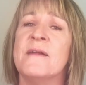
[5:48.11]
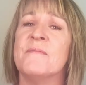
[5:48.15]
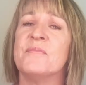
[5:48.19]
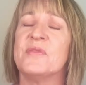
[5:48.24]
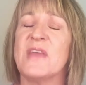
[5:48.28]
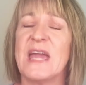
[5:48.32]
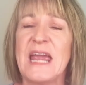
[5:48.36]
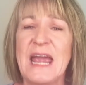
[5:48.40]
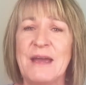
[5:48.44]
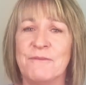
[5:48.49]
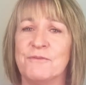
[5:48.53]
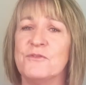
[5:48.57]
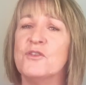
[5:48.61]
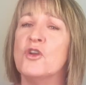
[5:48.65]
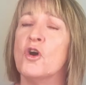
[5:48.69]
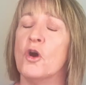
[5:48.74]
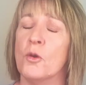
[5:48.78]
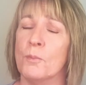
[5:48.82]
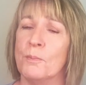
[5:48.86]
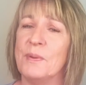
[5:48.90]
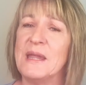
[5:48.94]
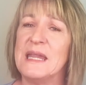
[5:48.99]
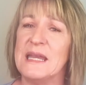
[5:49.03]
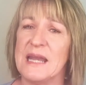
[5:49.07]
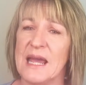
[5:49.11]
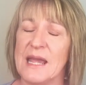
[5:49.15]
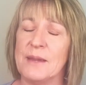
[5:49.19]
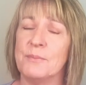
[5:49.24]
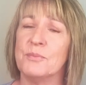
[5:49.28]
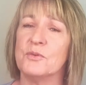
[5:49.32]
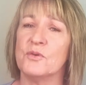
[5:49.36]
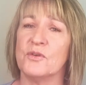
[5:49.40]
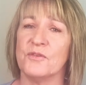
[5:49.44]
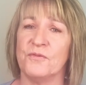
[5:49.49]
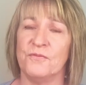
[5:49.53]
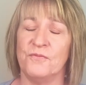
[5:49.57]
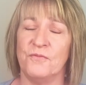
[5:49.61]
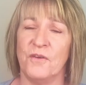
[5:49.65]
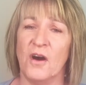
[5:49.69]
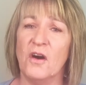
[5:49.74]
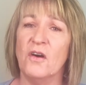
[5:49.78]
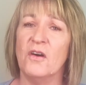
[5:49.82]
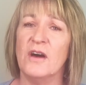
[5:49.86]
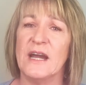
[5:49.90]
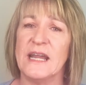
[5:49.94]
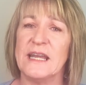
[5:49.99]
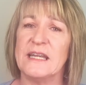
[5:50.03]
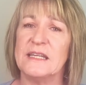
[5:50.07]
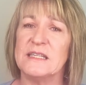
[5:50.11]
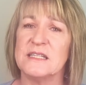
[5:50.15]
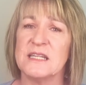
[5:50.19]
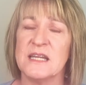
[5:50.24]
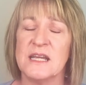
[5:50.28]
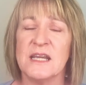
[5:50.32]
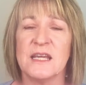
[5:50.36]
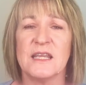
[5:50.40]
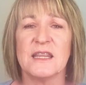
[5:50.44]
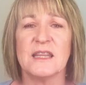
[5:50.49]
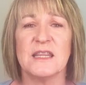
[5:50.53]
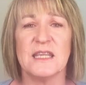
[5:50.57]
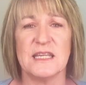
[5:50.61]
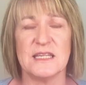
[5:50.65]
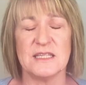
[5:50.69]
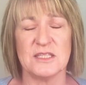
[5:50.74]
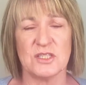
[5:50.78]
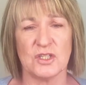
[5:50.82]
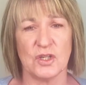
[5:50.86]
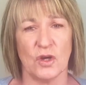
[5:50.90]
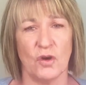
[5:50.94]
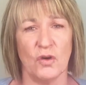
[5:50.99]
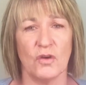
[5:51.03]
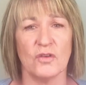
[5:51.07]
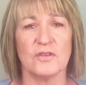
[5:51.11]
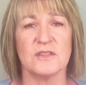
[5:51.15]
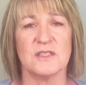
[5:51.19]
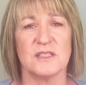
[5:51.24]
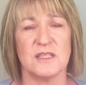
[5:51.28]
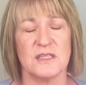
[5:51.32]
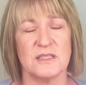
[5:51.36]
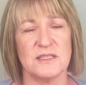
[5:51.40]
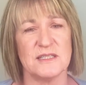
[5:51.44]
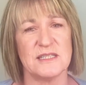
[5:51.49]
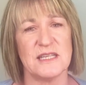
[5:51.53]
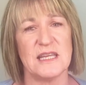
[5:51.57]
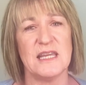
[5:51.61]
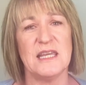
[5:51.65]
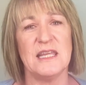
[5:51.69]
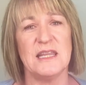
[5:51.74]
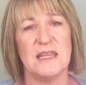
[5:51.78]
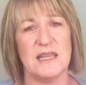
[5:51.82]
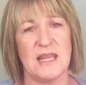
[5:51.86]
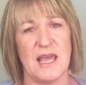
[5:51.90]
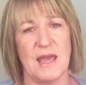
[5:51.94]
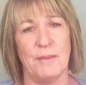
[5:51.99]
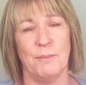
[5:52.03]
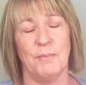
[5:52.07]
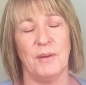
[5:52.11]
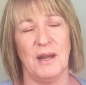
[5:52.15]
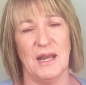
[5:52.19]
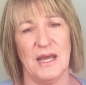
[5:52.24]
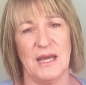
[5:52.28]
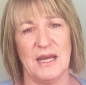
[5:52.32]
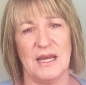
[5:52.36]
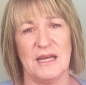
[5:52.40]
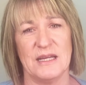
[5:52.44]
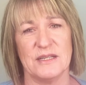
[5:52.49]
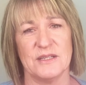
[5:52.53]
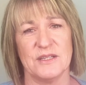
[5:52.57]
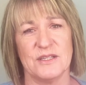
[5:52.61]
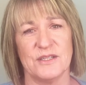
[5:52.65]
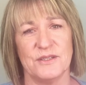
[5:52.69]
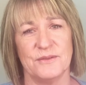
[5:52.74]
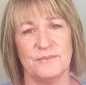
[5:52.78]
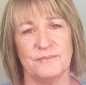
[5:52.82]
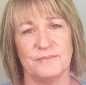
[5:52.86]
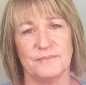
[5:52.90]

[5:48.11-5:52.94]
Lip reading: they have not been able to find these toxins in that plant.